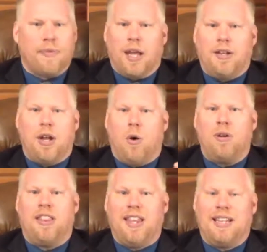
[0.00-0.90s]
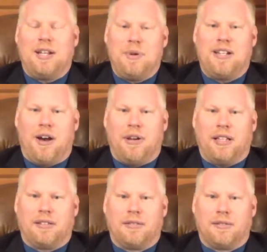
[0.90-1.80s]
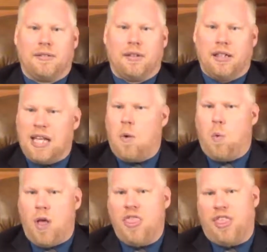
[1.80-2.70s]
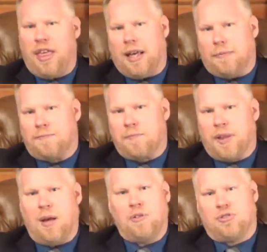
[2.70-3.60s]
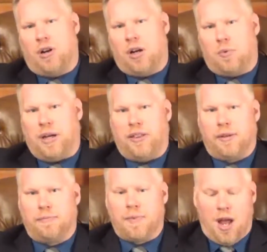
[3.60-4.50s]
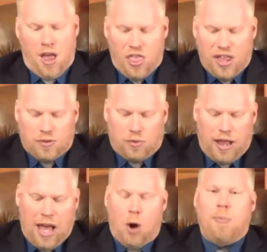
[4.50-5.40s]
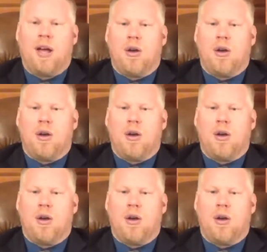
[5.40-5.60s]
And the only thing that we notice is that one thing that we struggle with. This will help